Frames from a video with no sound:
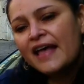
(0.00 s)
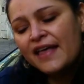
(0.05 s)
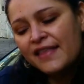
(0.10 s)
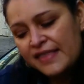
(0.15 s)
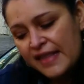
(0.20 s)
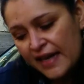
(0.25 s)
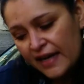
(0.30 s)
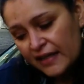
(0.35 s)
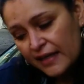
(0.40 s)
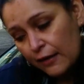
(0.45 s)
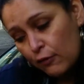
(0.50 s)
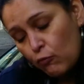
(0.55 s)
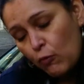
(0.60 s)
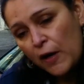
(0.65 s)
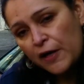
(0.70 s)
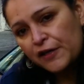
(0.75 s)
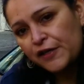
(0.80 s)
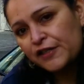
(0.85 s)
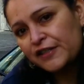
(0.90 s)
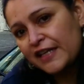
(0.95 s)
they're like
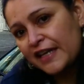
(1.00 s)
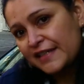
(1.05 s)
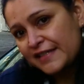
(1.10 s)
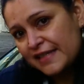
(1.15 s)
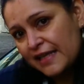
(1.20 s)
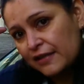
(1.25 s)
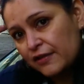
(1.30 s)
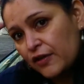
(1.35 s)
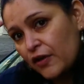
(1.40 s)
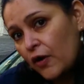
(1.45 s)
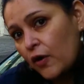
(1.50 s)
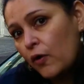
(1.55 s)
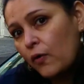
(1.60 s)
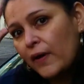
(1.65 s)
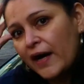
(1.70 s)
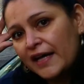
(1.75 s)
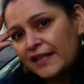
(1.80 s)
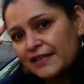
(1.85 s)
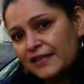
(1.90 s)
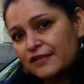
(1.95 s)
water tanks that go
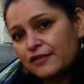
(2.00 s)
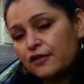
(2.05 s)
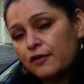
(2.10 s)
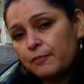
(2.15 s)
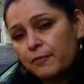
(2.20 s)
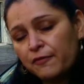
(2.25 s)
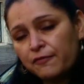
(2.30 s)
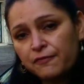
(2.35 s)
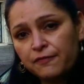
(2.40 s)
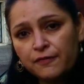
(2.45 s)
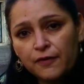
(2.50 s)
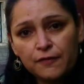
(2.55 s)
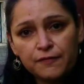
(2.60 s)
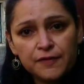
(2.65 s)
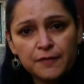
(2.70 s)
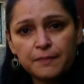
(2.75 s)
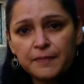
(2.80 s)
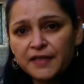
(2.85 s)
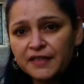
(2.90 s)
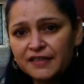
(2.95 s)
at the top of
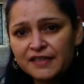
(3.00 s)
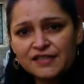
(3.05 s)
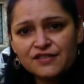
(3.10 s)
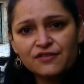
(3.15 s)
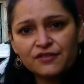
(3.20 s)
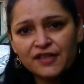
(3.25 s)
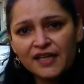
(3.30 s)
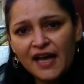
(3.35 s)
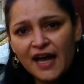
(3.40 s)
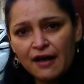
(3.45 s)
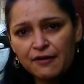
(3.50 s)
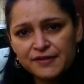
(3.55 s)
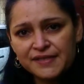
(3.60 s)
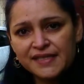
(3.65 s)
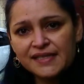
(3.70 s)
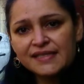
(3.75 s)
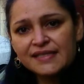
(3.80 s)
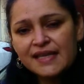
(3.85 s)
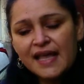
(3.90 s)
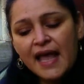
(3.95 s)
the buildings or the
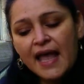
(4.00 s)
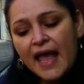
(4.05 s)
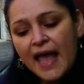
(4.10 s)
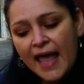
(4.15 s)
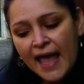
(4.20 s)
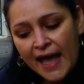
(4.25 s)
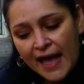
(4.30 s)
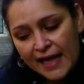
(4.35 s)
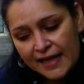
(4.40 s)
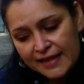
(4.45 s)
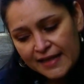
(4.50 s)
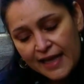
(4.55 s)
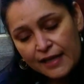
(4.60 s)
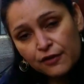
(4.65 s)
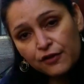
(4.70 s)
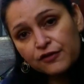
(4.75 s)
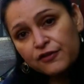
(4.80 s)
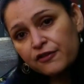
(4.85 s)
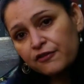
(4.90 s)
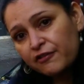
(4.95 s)
houses. And then
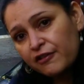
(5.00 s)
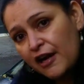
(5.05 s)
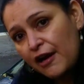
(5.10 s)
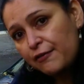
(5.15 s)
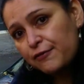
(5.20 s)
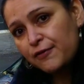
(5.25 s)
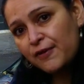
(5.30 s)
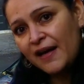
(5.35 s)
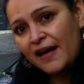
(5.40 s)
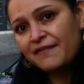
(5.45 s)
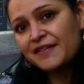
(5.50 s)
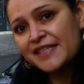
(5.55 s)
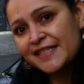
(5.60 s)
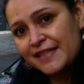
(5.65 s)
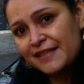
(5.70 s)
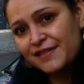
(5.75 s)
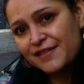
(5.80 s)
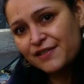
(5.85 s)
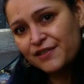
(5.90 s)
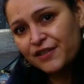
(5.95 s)
underground you have a
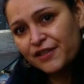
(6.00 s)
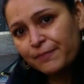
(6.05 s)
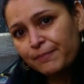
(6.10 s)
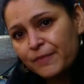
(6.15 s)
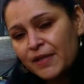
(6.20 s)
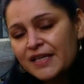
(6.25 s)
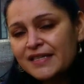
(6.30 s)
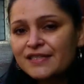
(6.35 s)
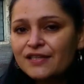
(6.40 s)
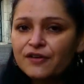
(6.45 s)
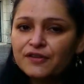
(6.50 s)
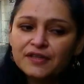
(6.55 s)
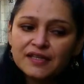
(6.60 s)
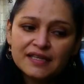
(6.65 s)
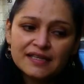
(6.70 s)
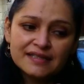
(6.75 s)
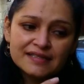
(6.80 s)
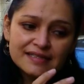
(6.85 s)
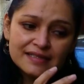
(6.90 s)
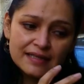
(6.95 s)
cistern. So
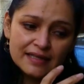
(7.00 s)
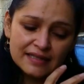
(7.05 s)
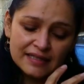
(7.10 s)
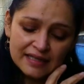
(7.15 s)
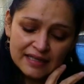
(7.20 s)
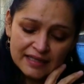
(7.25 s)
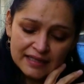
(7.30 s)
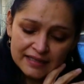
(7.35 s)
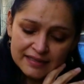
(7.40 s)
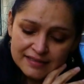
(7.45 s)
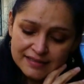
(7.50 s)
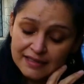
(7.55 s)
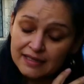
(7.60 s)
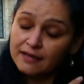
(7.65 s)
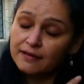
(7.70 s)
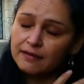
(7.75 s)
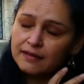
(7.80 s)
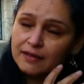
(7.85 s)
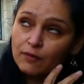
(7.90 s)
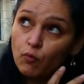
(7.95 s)

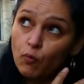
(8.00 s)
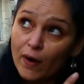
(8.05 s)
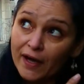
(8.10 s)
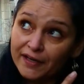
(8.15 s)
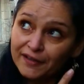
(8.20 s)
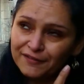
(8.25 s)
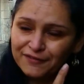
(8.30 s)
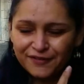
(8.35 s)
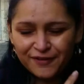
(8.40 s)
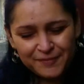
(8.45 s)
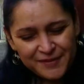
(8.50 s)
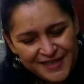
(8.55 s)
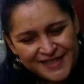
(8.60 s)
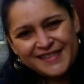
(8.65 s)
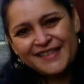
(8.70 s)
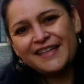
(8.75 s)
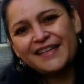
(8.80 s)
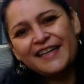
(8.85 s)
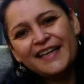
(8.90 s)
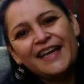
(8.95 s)
the water from the
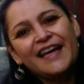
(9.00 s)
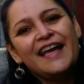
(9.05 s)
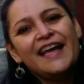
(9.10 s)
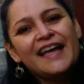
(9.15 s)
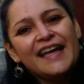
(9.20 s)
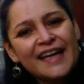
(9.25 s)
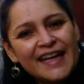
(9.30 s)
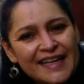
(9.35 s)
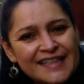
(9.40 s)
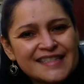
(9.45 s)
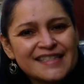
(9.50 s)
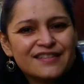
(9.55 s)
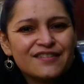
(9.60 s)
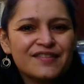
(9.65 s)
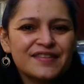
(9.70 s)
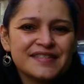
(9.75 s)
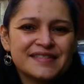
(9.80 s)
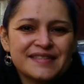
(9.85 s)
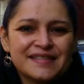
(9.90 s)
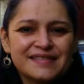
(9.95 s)
city gets into
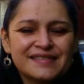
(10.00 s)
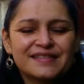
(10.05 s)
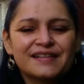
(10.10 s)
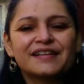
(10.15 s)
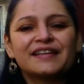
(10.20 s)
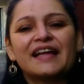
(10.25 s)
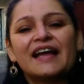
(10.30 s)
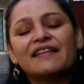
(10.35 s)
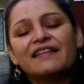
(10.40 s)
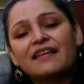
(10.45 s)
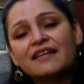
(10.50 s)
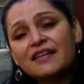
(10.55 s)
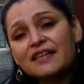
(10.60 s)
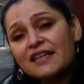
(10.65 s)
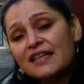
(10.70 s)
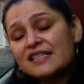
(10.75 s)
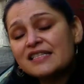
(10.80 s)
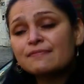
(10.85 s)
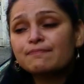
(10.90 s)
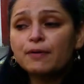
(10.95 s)
the cistern, and then it
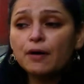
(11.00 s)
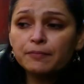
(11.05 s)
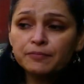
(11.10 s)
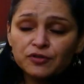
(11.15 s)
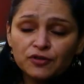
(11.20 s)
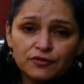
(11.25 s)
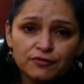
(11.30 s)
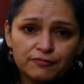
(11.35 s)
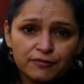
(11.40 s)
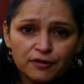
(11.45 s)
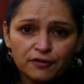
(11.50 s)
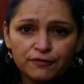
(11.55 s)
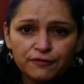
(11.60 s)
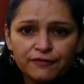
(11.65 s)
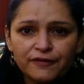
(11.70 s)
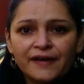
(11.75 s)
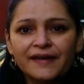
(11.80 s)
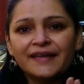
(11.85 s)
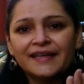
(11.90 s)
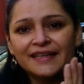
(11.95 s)
gets pumped to the roof,
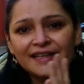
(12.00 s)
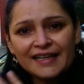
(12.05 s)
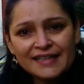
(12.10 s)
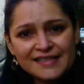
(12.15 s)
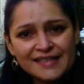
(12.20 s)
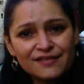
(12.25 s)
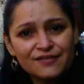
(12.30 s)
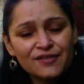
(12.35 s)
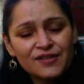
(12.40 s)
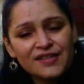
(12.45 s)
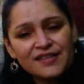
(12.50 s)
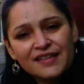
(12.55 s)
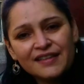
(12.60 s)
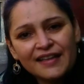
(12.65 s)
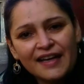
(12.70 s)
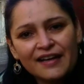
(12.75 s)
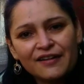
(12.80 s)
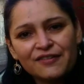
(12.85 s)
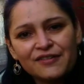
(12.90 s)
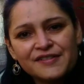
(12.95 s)
it gets into the
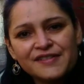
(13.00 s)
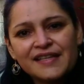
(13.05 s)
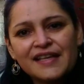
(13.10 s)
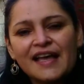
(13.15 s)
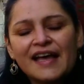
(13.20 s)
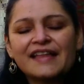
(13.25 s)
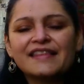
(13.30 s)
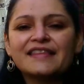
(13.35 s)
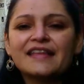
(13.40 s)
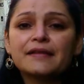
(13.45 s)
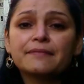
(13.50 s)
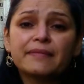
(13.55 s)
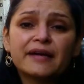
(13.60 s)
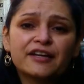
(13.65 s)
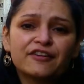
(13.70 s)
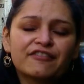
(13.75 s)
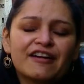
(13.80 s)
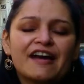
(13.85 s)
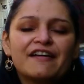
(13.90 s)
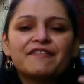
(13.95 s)
tinacos, and then by
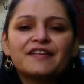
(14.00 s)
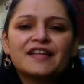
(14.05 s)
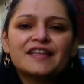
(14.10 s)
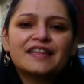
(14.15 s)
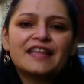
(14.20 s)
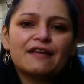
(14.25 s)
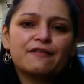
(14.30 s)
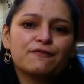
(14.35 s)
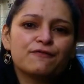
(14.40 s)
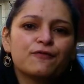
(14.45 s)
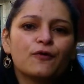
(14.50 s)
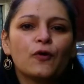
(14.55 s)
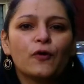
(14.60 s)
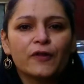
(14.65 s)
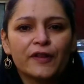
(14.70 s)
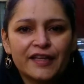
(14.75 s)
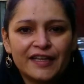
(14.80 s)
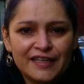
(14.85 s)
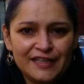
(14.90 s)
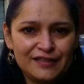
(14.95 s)
gravity they
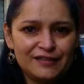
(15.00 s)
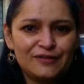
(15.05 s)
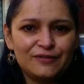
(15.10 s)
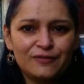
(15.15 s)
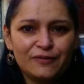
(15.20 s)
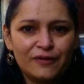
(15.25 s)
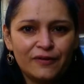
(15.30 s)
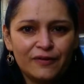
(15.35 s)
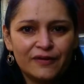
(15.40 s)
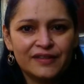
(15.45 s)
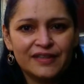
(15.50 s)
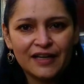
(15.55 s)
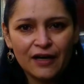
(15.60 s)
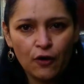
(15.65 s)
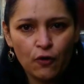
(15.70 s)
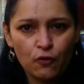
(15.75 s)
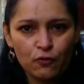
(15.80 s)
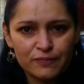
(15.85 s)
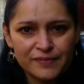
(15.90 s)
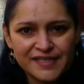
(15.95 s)
fall into the
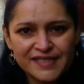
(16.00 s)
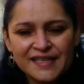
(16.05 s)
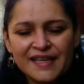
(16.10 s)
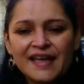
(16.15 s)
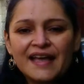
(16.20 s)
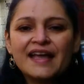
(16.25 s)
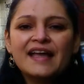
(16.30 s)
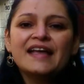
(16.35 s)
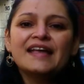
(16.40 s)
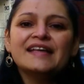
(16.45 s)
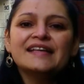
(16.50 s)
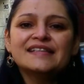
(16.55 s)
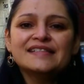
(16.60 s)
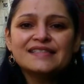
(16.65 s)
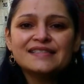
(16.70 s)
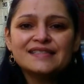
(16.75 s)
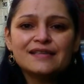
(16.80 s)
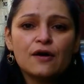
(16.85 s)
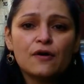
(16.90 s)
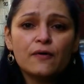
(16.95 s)
homes.
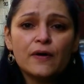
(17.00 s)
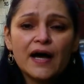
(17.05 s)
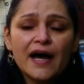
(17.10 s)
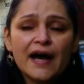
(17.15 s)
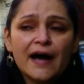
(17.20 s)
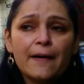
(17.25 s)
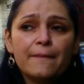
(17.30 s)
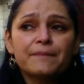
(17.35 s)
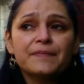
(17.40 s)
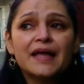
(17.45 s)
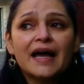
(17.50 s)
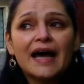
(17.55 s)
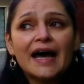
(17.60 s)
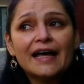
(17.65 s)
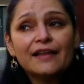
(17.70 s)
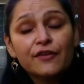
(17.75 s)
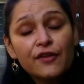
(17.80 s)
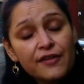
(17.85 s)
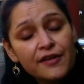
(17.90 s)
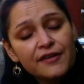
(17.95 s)
So
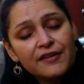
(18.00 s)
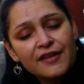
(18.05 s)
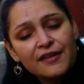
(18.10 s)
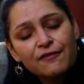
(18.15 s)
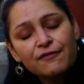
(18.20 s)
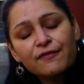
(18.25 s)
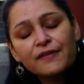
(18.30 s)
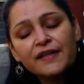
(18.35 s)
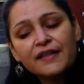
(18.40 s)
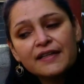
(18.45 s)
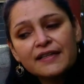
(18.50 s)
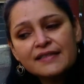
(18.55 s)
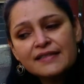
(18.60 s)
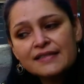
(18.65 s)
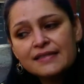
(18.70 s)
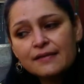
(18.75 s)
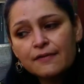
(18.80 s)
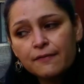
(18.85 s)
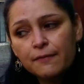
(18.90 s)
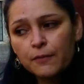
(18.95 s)
another
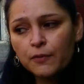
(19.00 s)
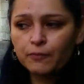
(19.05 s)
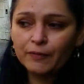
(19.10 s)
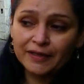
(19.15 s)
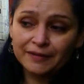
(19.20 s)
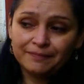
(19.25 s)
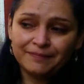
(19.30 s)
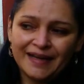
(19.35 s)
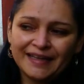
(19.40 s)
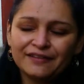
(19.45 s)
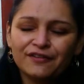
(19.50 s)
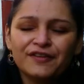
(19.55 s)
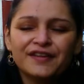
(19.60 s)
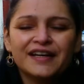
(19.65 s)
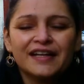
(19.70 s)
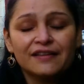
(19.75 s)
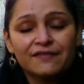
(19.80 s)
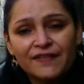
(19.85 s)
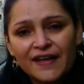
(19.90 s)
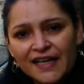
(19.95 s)
difference, well, another
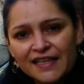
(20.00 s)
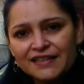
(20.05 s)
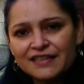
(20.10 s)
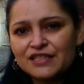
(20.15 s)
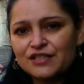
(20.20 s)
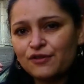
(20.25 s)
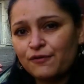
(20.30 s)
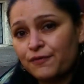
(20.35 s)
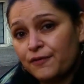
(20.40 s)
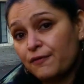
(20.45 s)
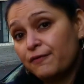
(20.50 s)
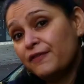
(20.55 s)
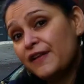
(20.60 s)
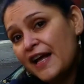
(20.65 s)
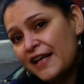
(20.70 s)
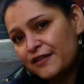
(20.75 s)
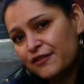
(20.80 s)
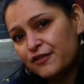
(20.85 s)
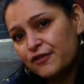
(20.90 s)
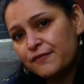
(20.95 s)
advantage of the
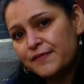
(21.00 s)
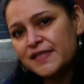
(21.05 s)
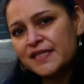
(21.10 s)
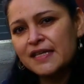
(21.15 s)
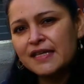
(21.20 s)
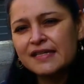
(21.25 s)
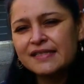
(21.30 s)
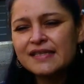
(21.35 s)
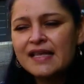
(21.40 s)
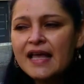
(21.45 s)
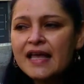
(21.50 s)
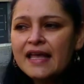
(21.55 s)
flat roofs is